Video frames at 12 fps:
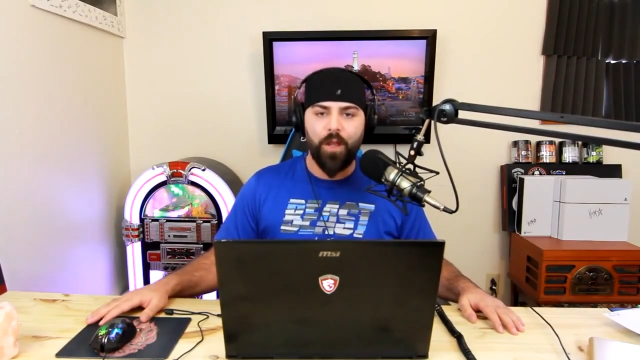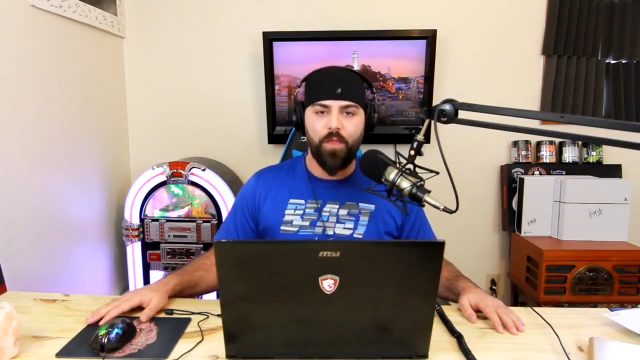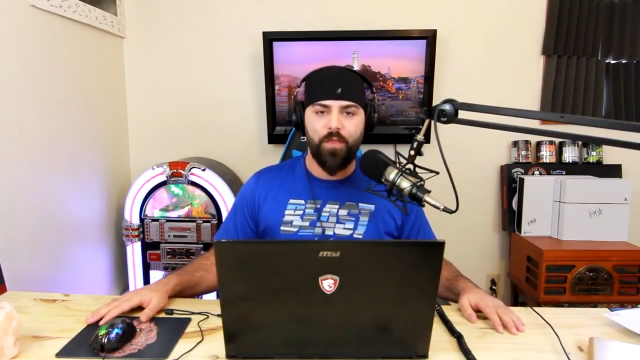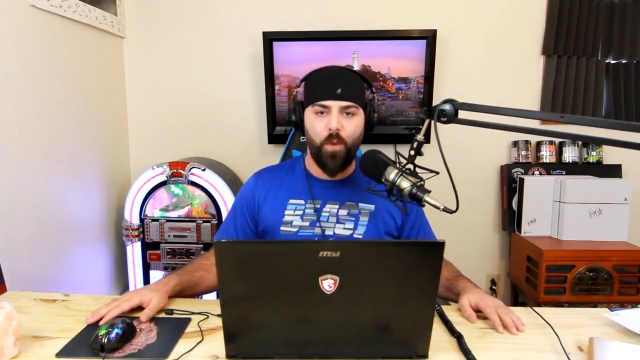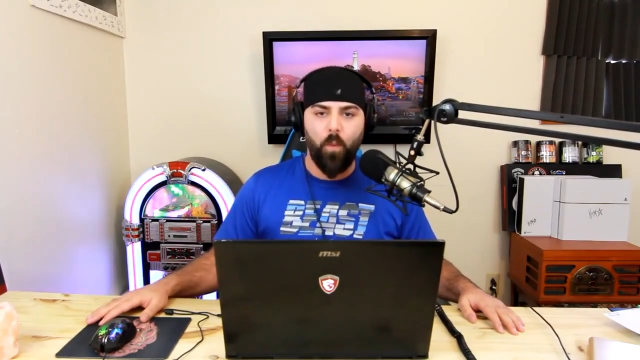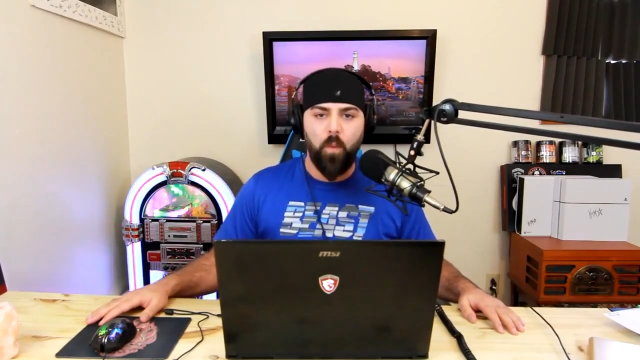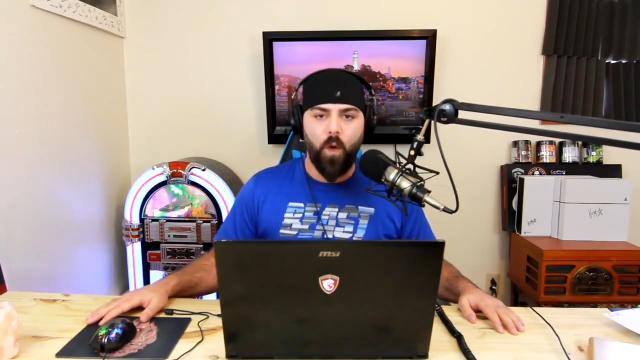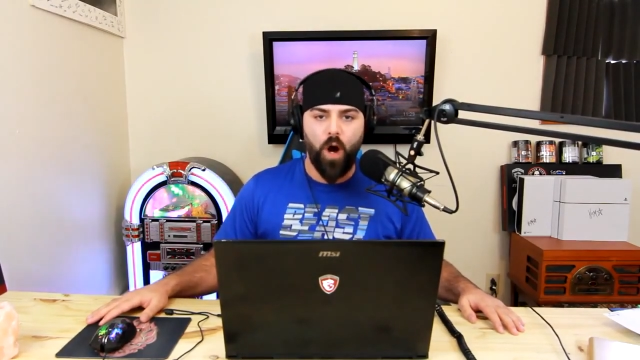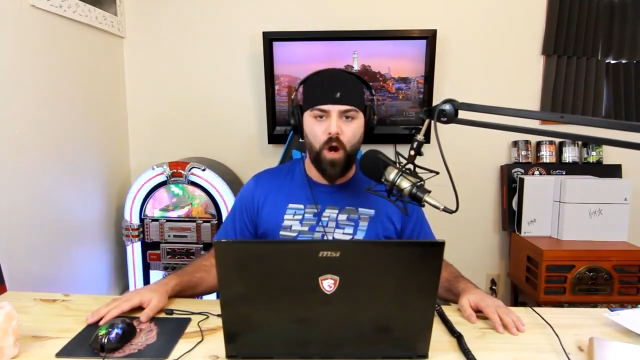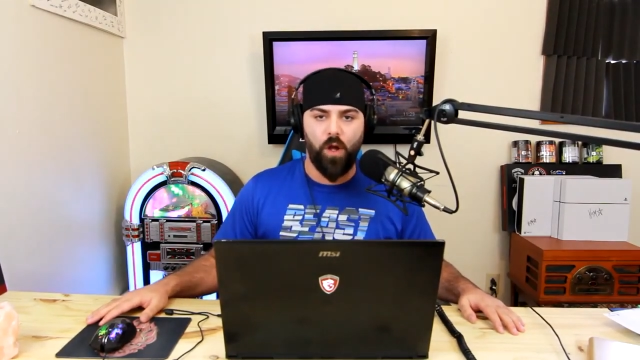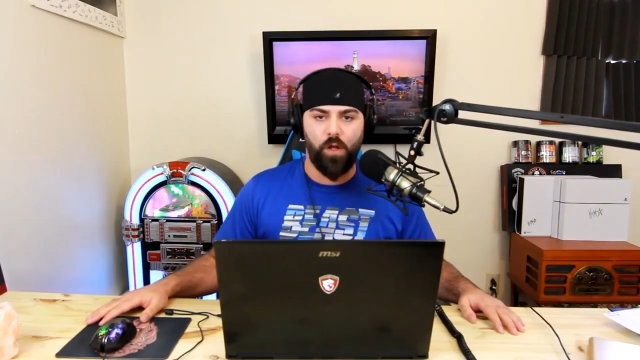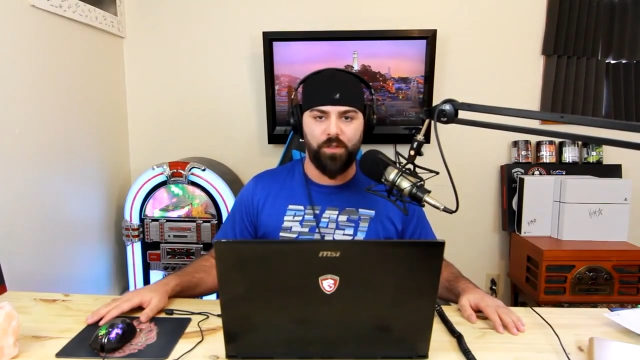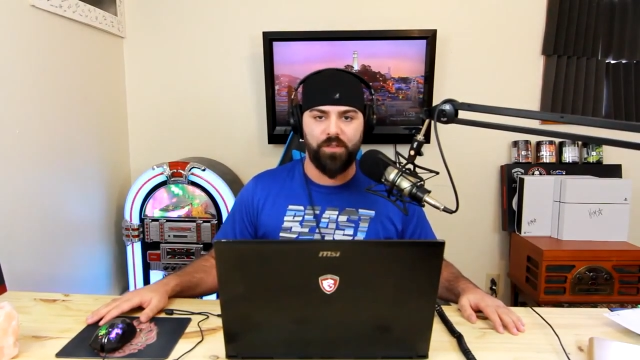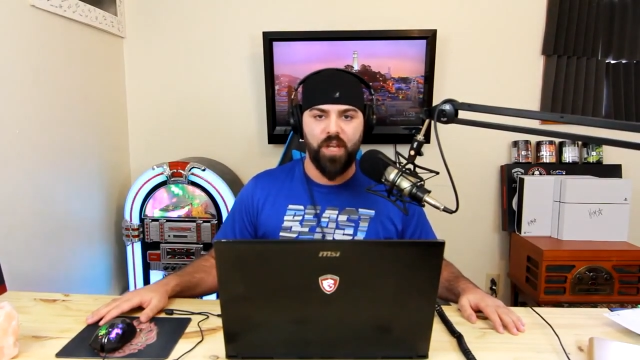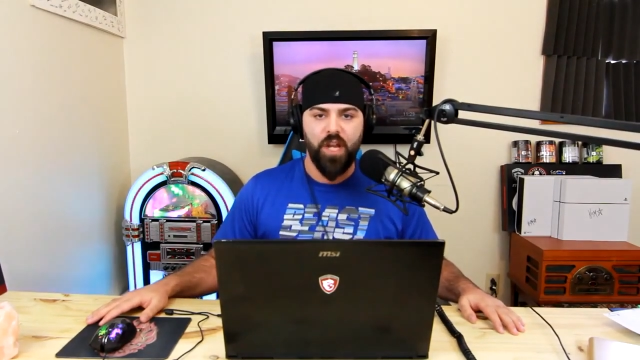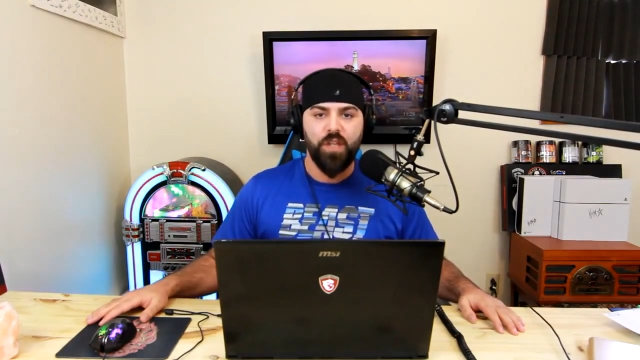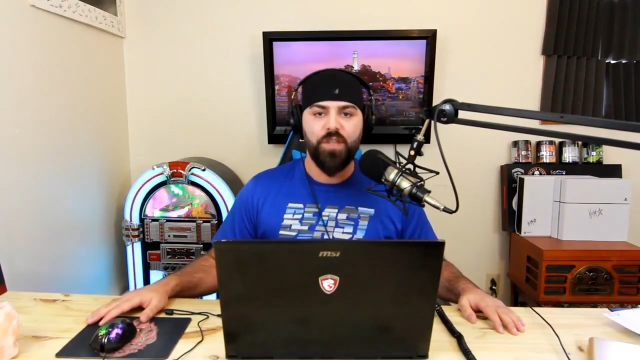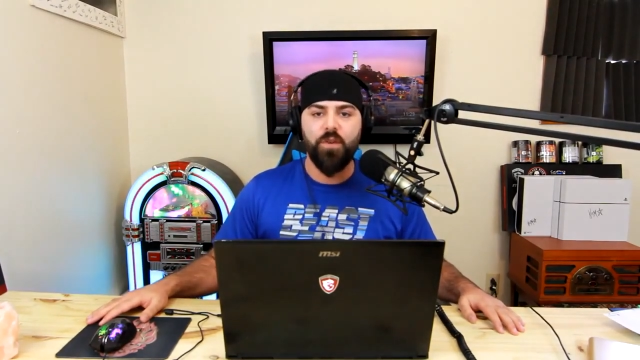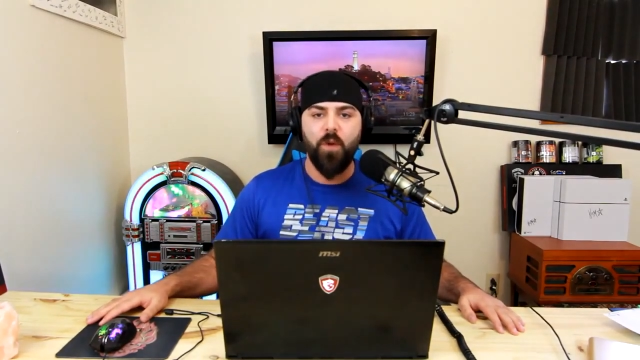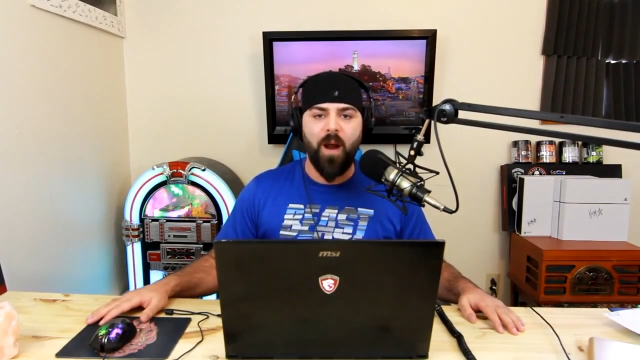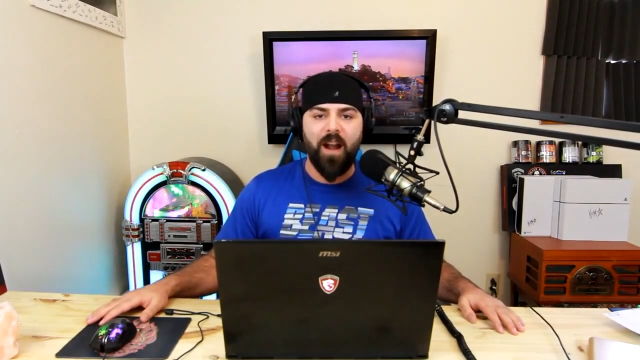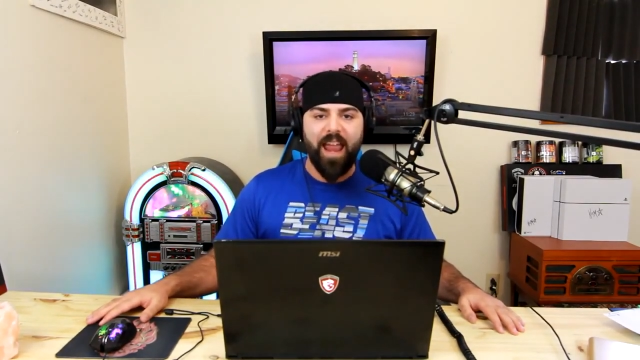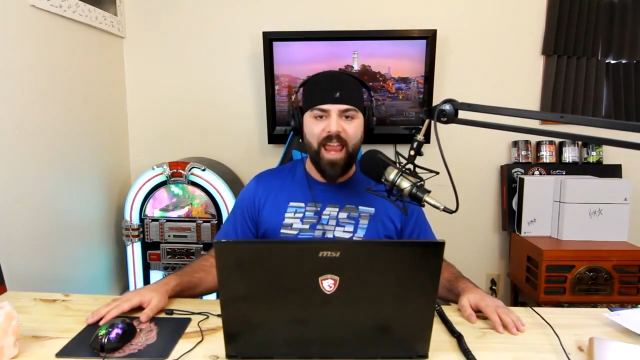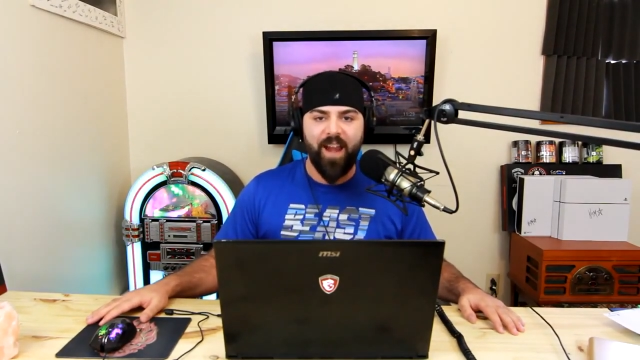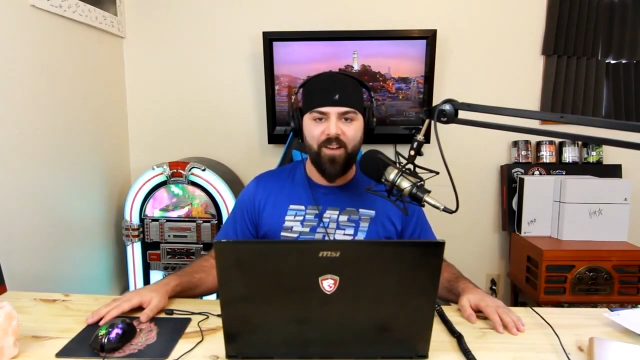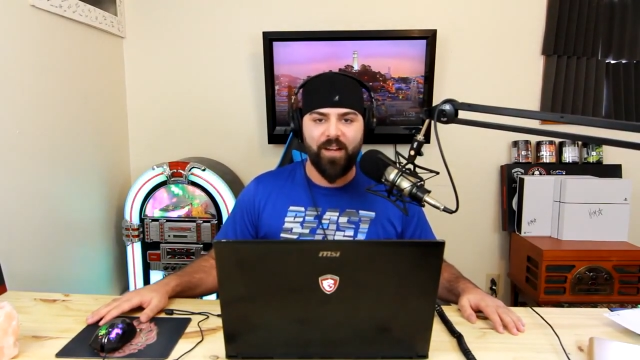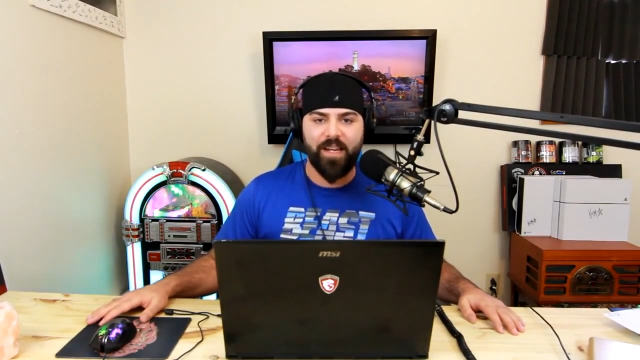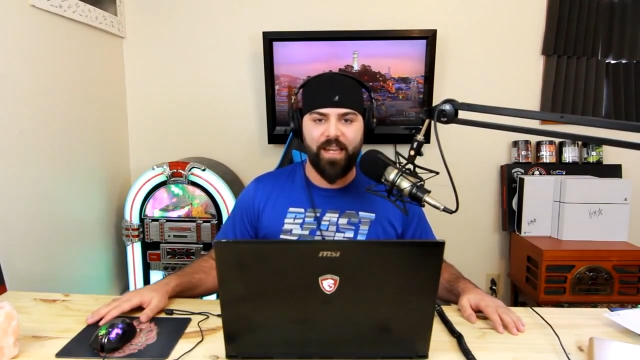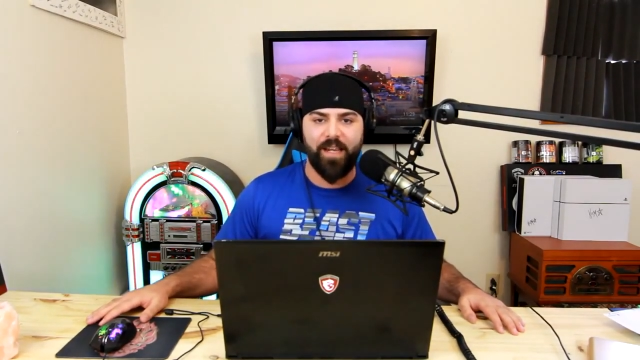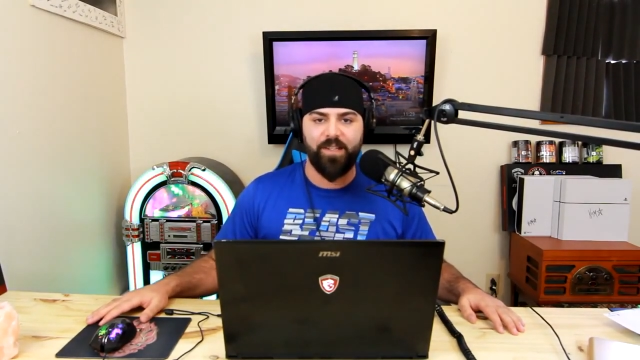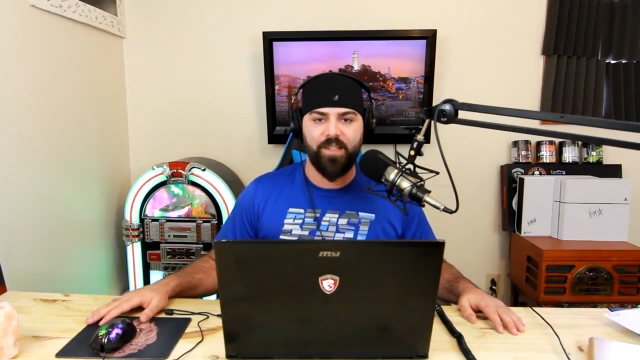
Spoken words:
the world. You are arrogant.